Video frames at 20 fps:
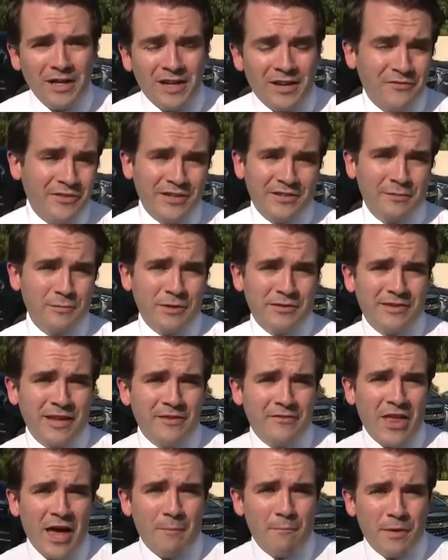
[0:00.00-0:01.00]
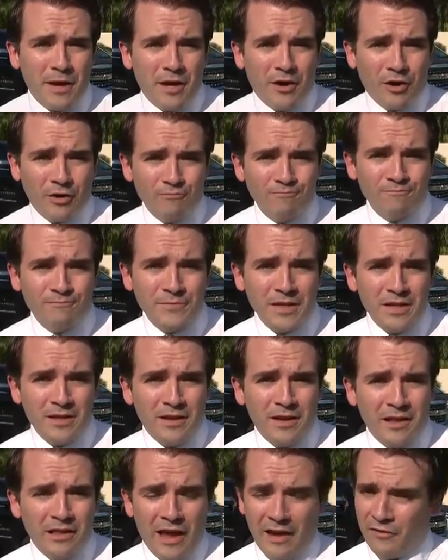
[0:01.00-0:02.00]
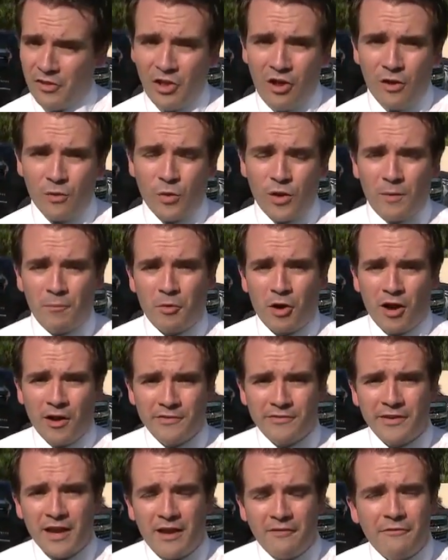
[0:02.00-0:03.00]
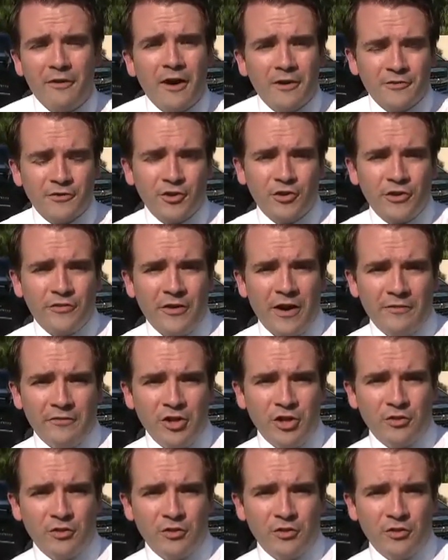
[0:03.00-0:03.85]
convince them to save that bear. Live in Longwood, I'm Brian Scott, Fox 35